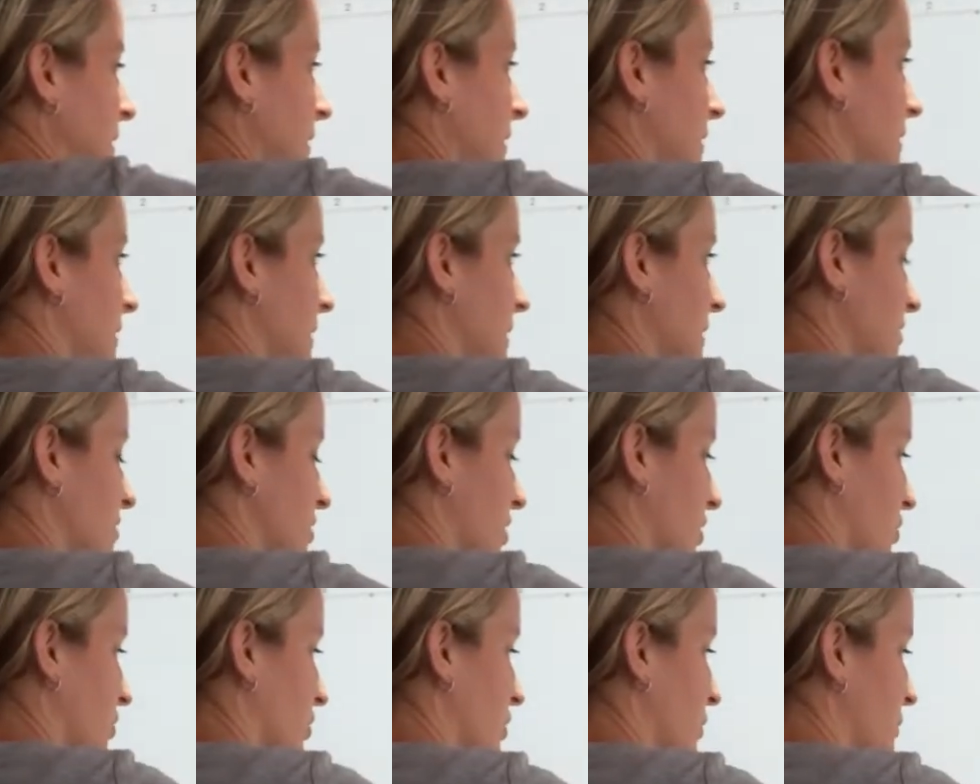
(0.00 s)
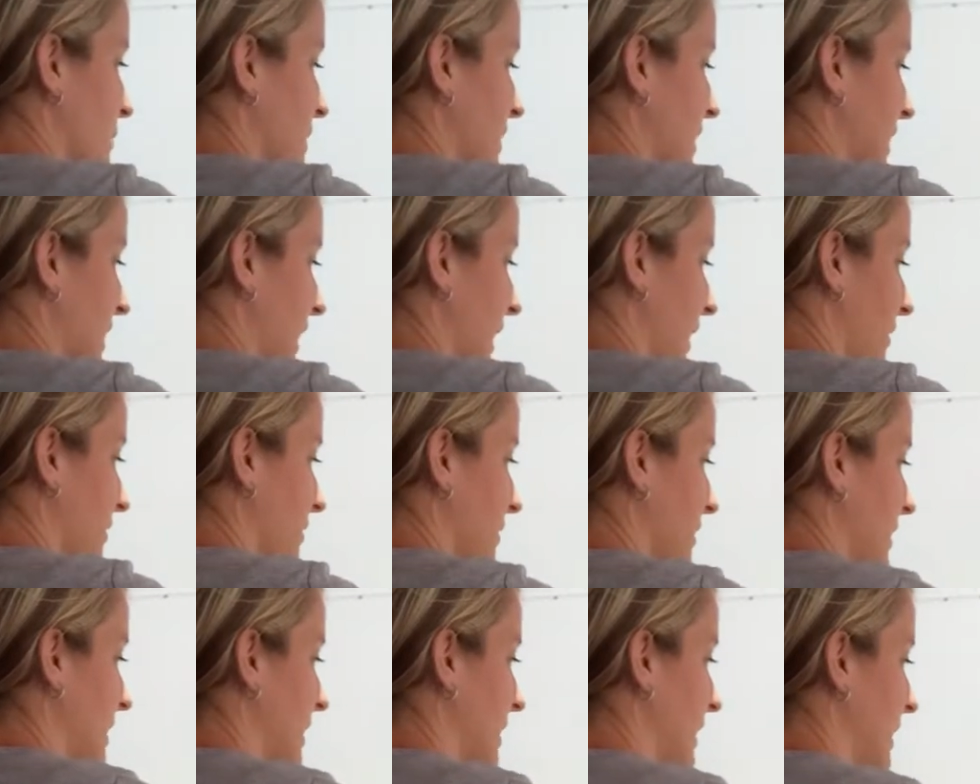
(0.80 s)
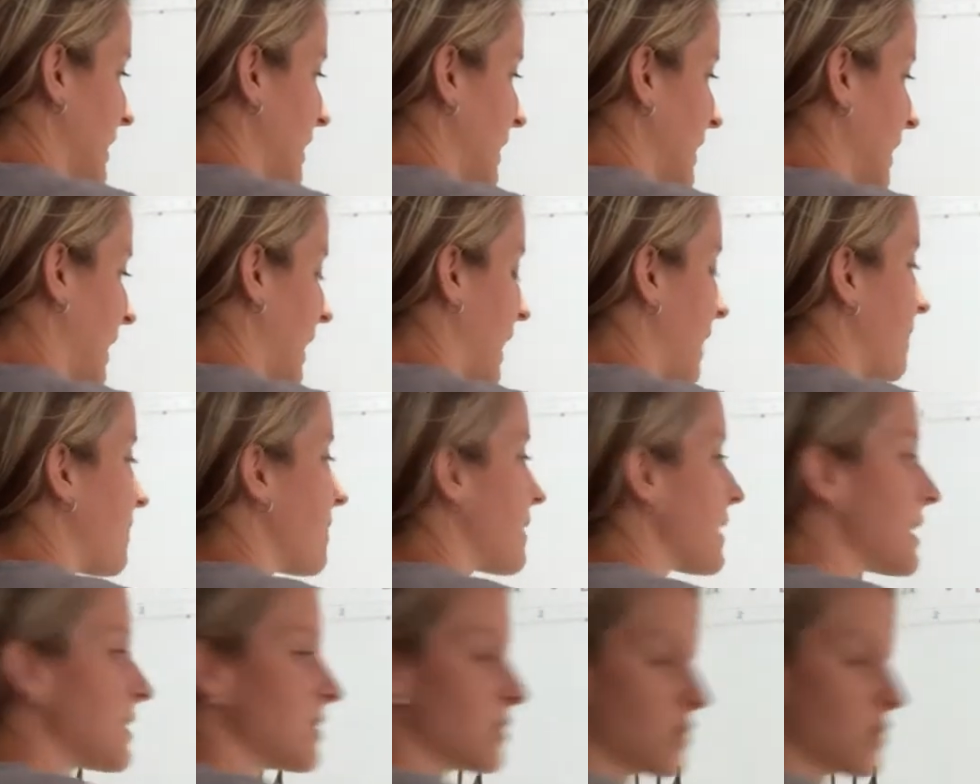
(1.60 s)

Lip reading: These are grouped together. and these